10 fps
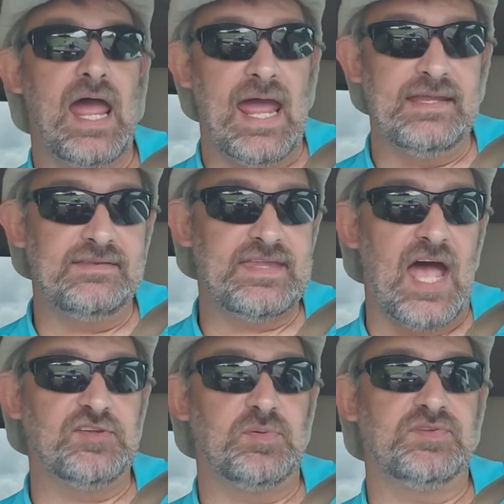And
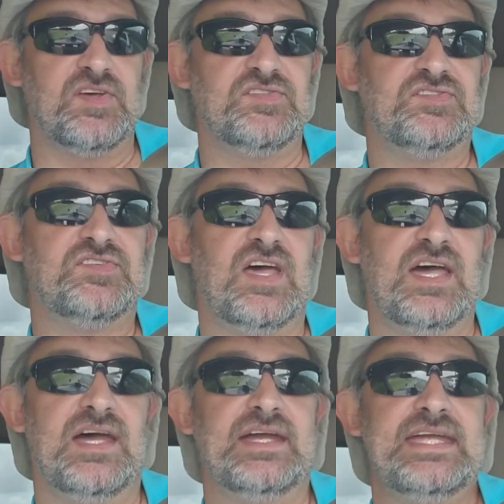that's what this
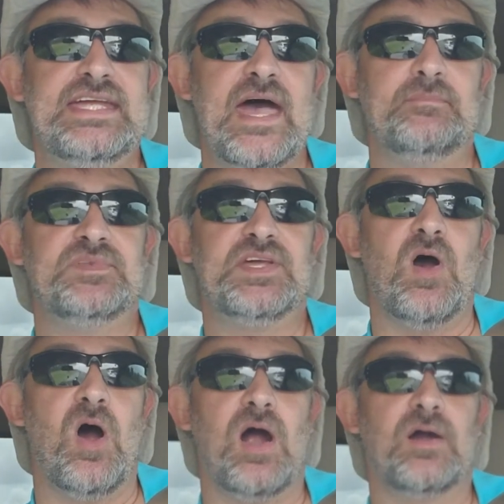
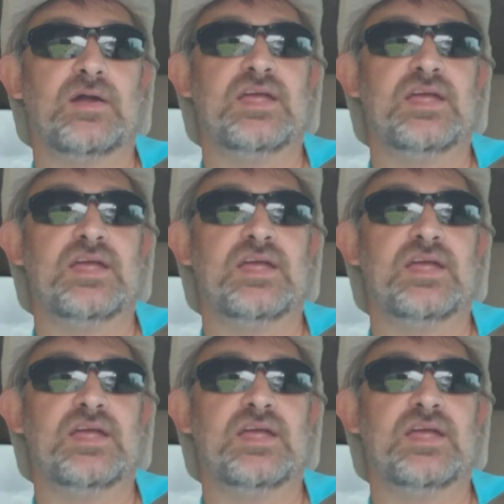EMDR